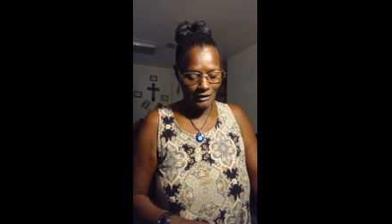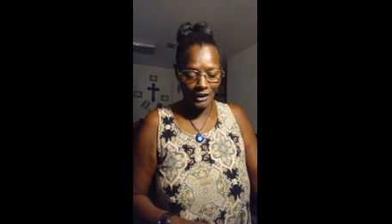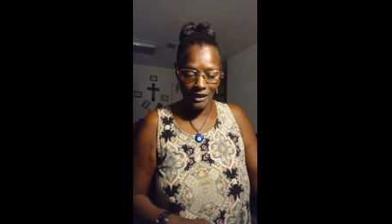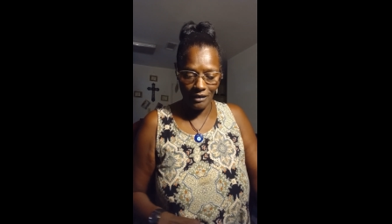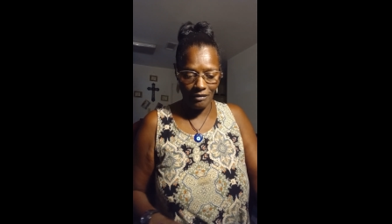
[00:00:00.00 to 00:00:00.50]

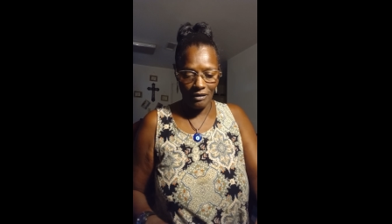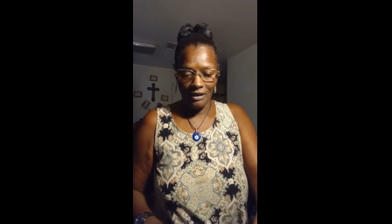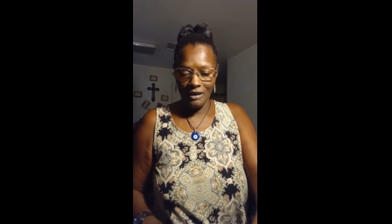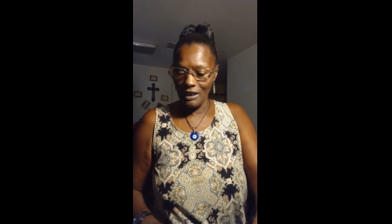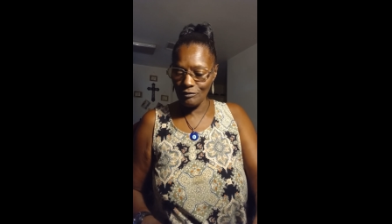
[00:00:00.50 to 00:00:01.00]
Yeah.
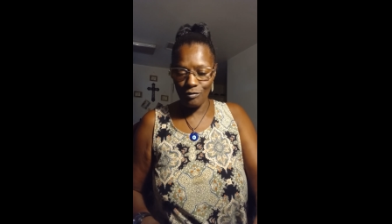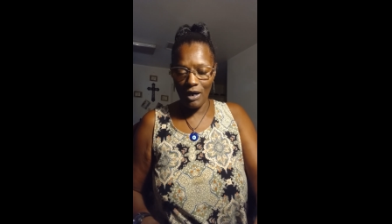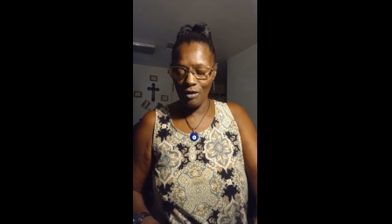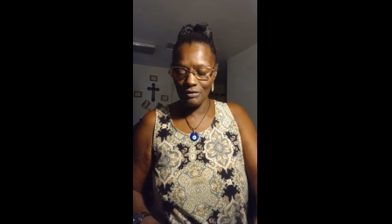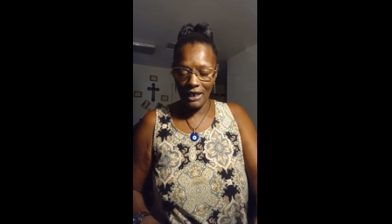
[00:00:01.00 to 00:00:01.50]
That's
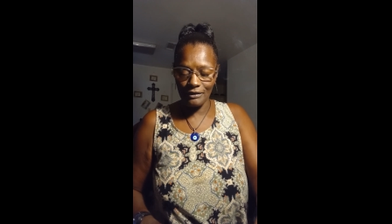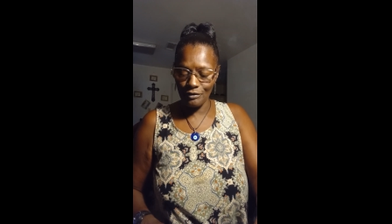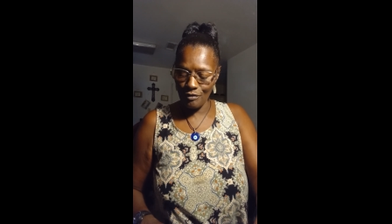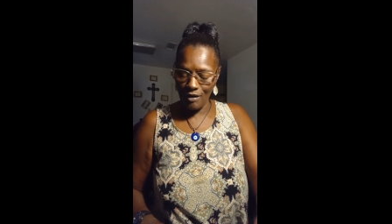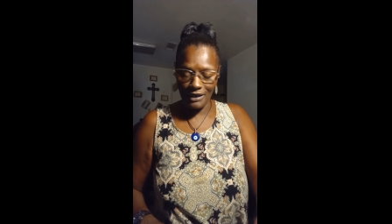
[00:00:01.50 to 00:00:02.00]
why I don't
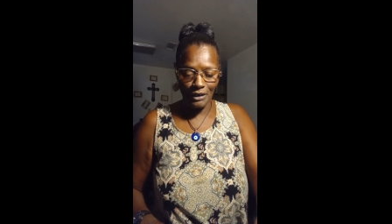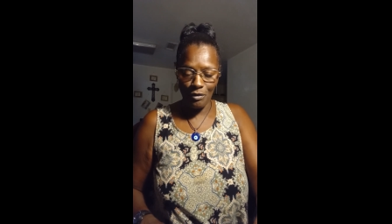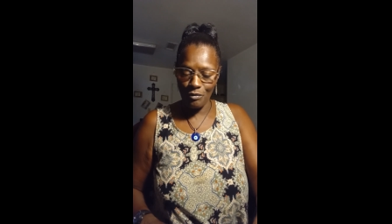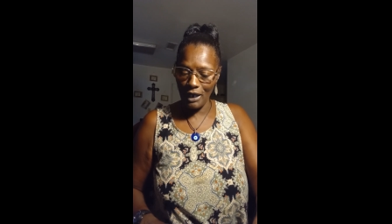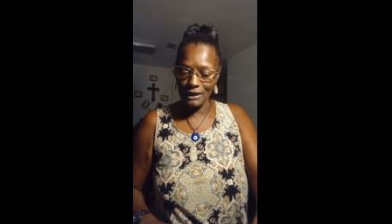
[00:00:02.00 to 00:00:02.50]
like to cry. They
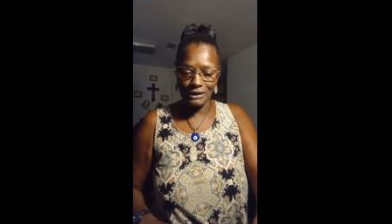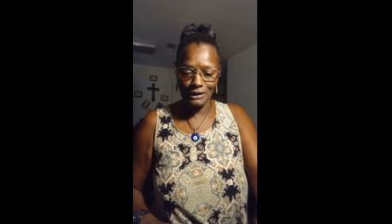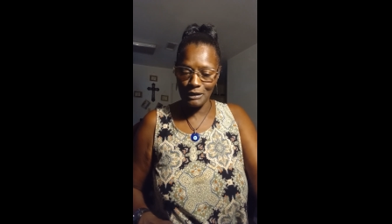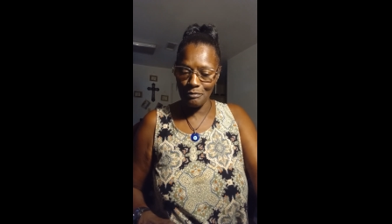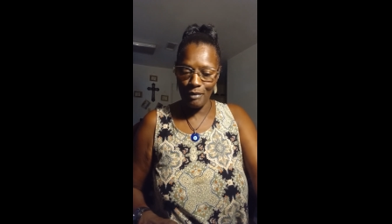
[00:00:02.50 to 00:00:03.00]
don't like to
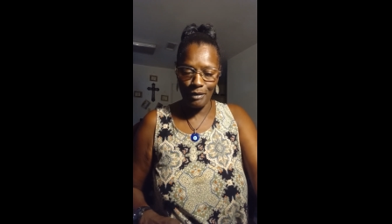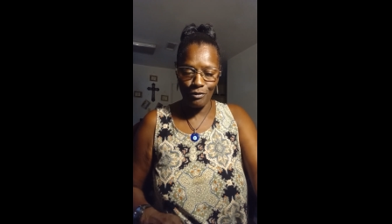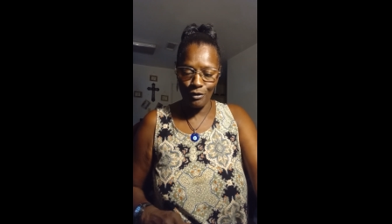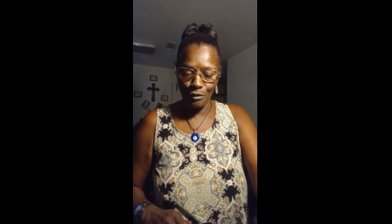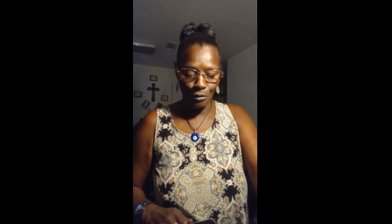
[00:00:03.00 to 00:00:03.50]
see the
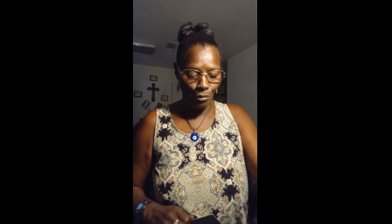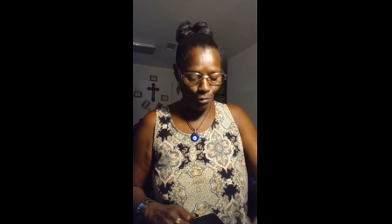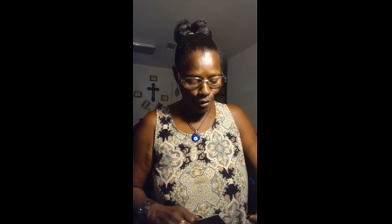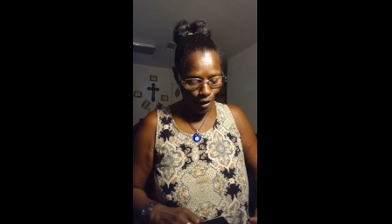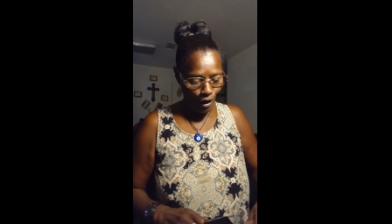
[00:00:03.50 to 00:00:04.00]
baby girl
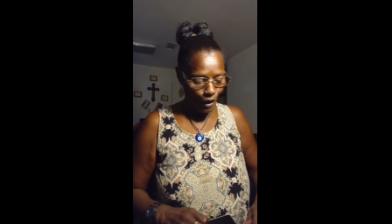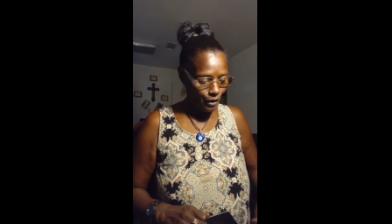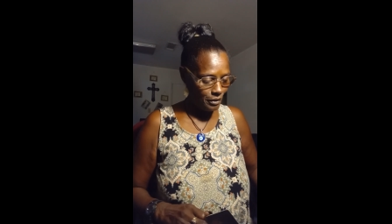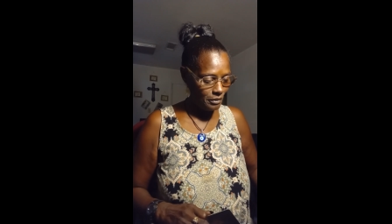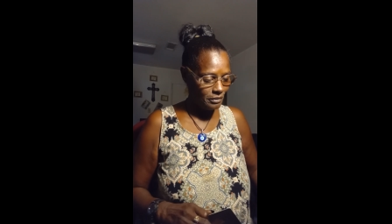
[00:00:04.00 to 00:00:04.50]
cry.